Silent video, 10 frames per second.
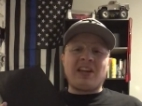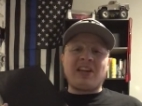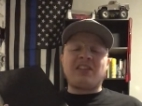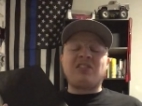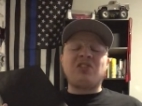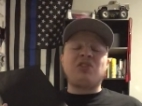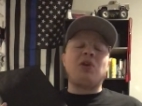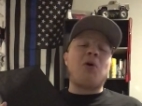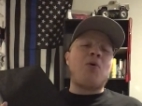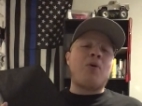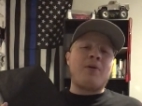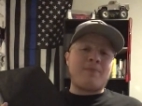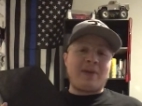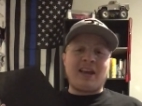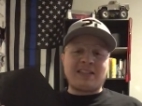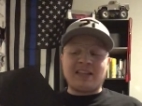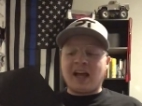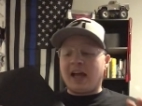It is so amazing.